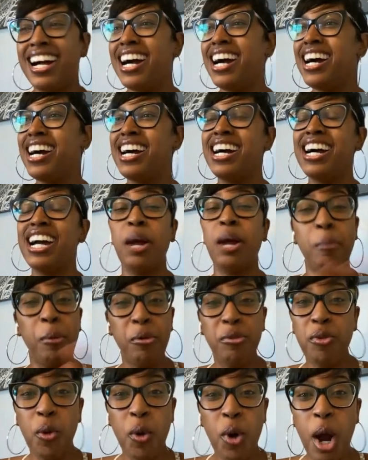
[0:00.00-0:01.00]
and
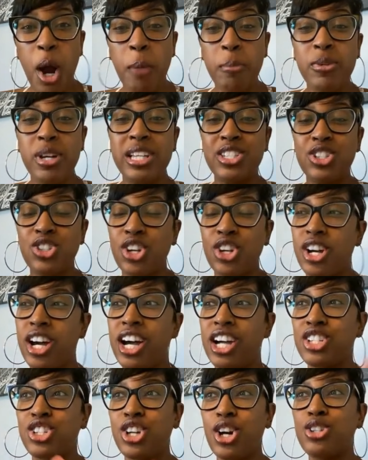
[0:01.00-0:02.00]
perform. So,
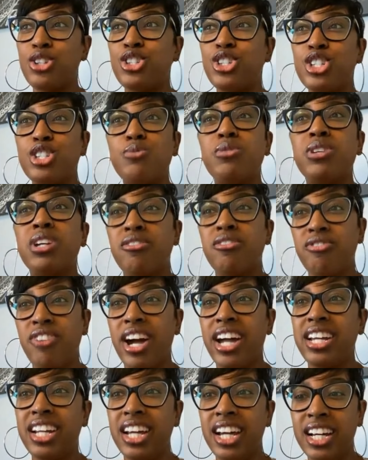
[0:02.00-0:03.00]
churches would
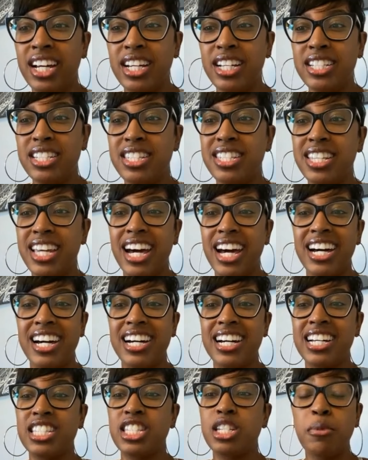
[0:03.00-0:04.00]
invite us
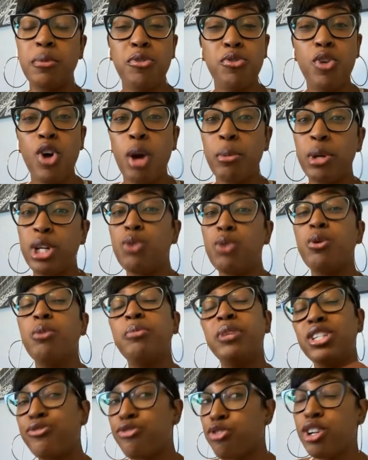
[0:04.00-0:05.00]
to perform, and it would
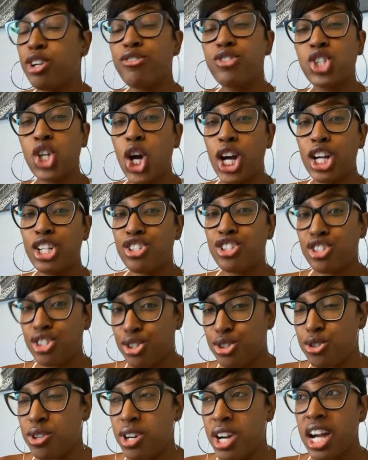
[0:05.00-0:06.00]
be free of charge
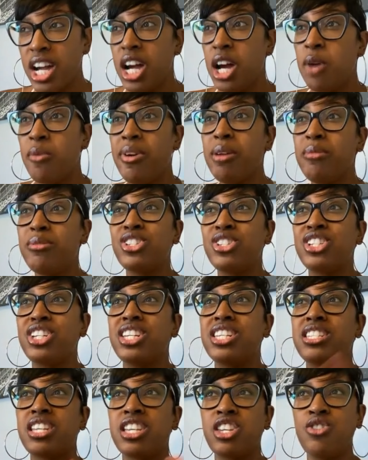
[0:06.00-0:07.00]
too. We would
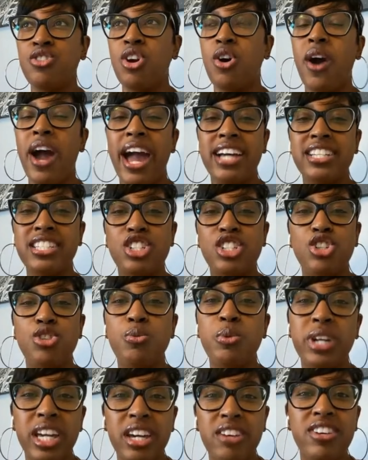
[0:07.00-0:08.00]
just, you know, ask that you
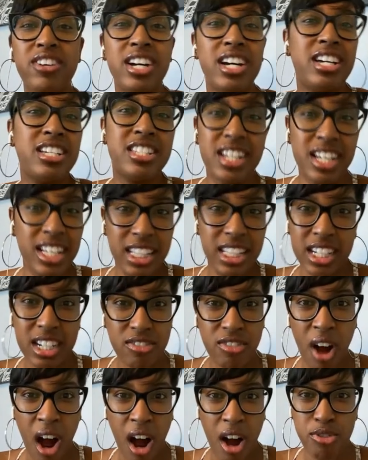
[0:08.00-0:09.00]
would give us a love
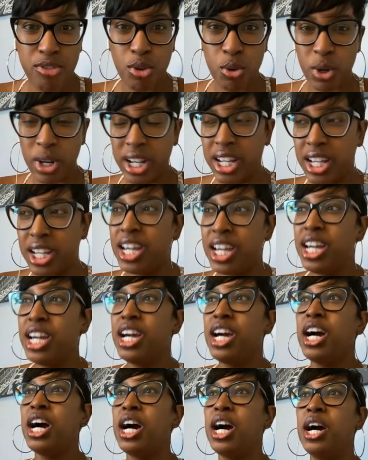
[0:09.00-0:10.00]
offering.
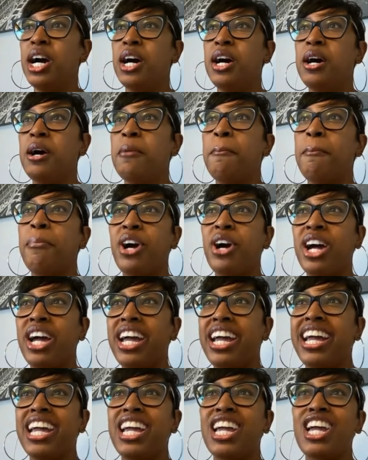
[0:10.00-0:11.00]
But
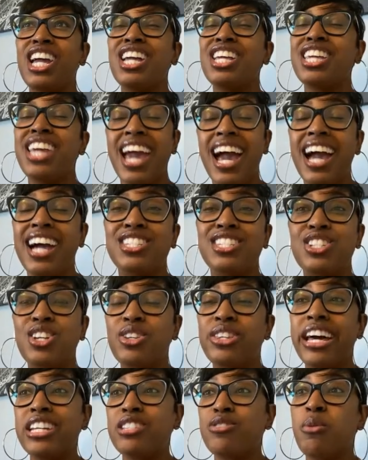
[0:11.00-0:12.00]
yeah, so
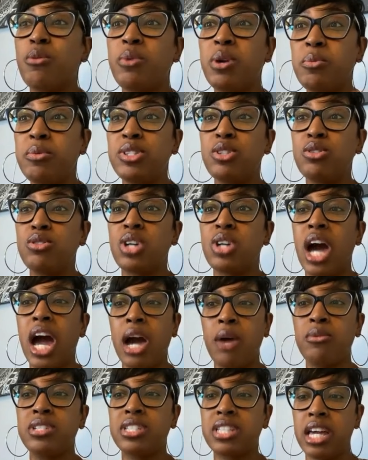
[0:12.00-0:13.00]
that's what we would do. So I
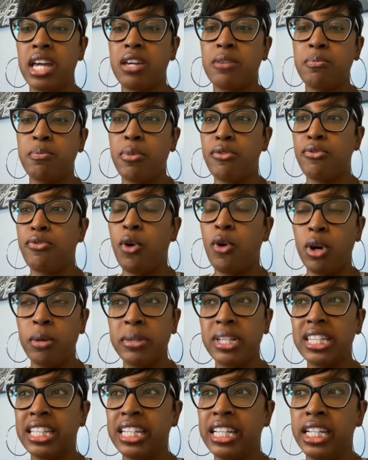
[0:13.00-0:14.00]
was like
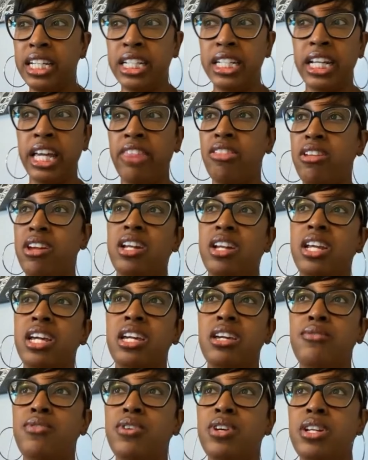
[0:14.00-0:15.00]
performing then, and then
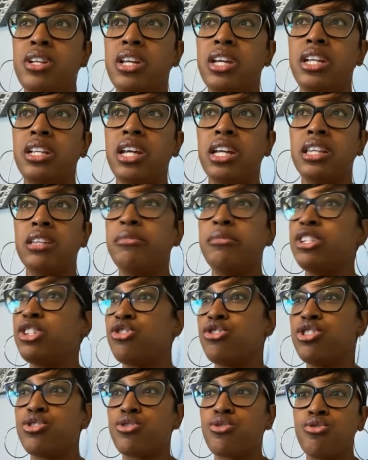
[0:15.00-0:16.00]
even in
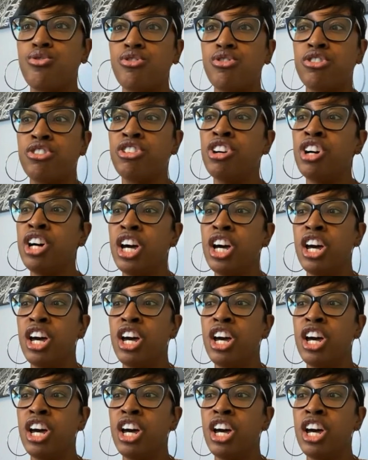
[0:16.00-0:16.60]
elementary school,